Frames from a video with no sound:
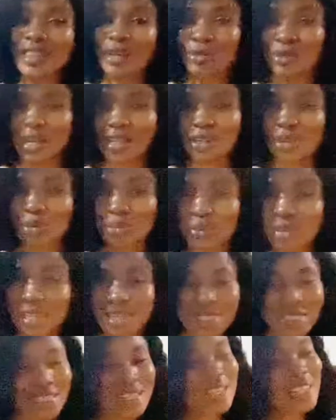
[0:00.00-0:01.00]
that we are done with
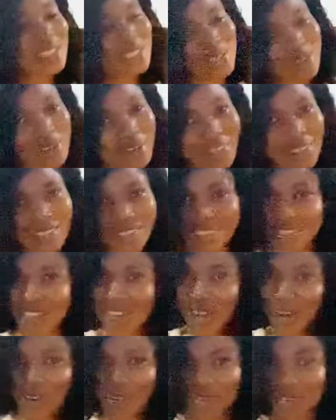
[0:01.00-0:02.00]
this, let's look at the
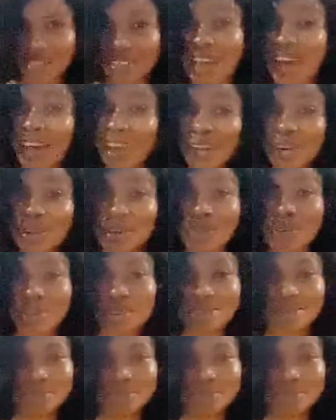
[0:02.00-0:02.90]
second look.